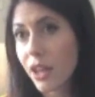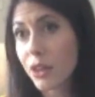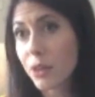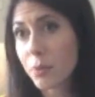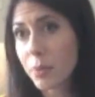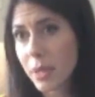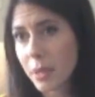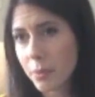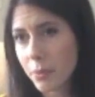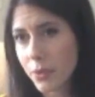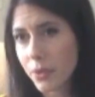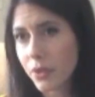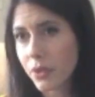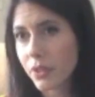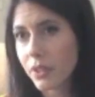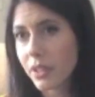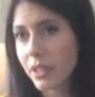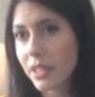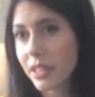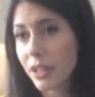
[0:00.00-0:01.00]
other
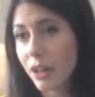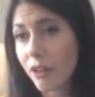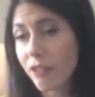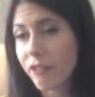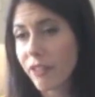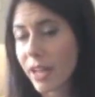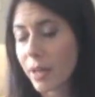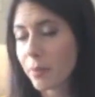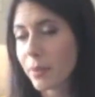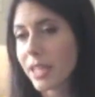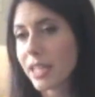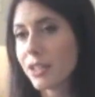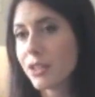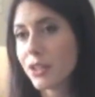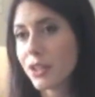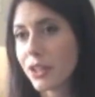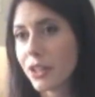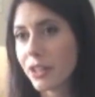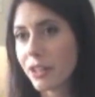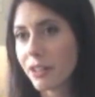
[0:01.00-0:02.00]
people in our family,
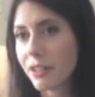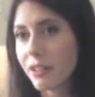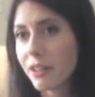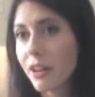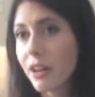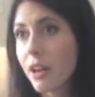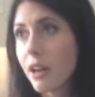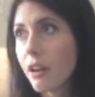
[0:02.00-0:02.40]
to her